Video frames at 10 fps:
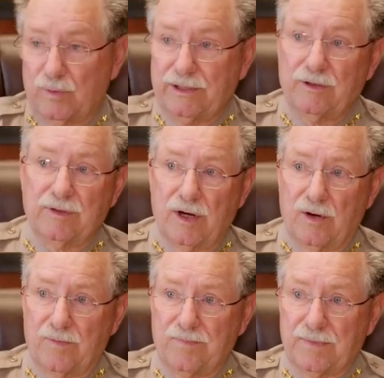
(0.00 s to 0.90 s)
We do
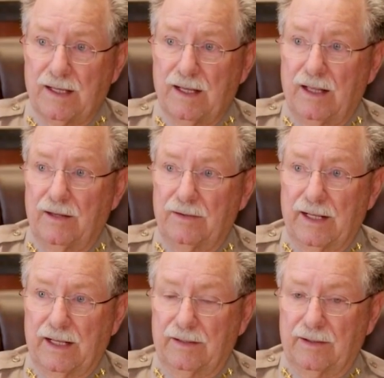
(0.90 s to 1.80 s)
know
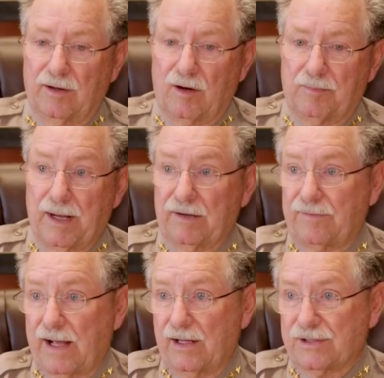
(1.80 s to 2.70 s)
that there are
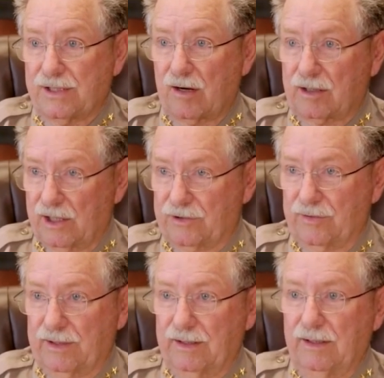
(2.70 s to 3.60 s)
pedophiles in our country.